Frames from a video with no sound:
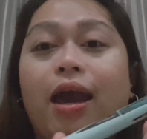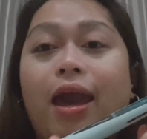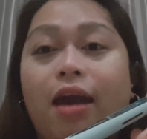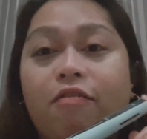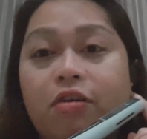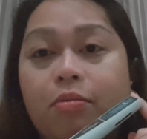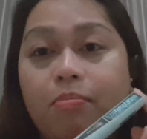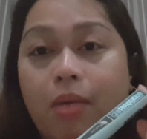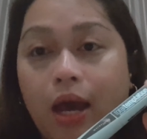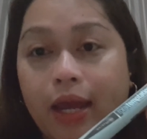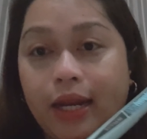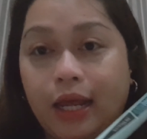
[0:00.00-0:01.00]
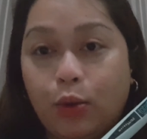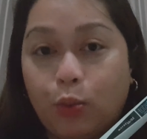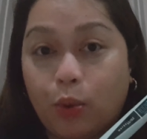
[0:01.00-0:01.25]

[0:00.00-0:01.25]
I have mine in